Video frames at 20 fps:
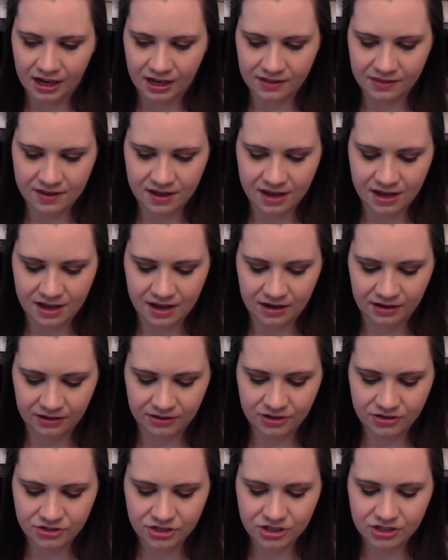And
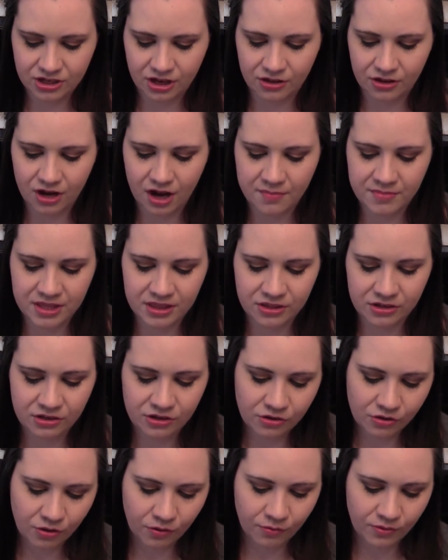then there's just other, I
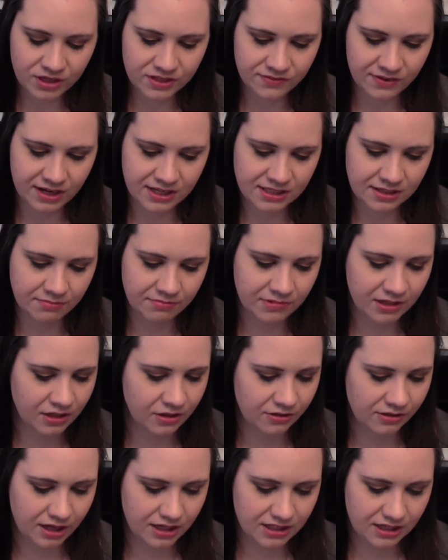mean, you'll always find
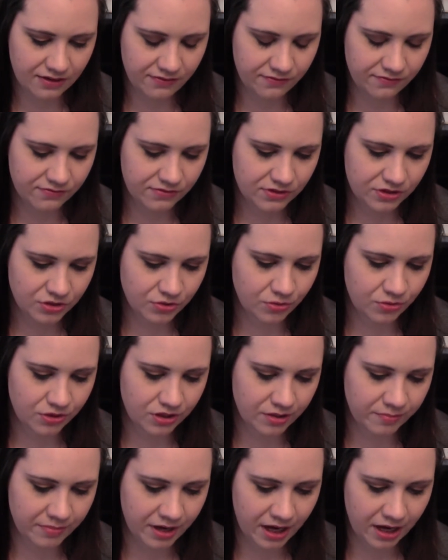something you like. I
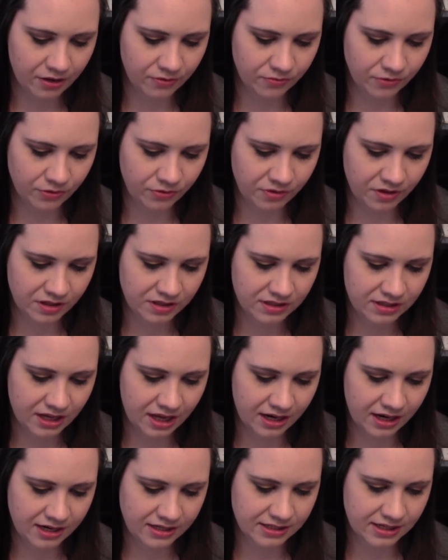toured the Mayan ruins,
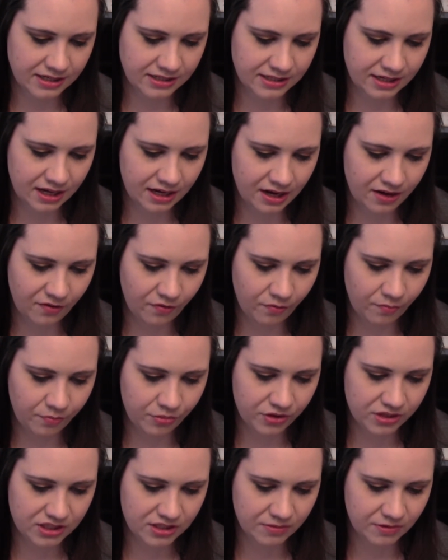and as I said, I'll
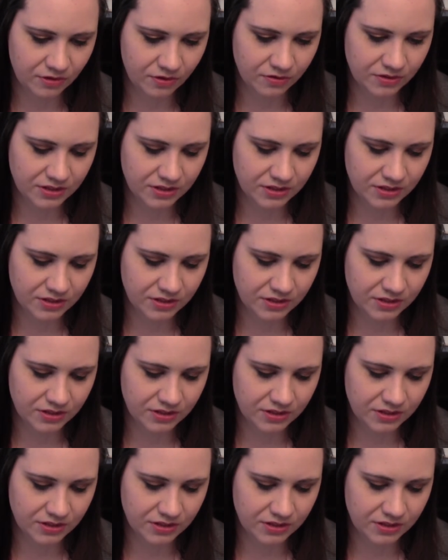put some of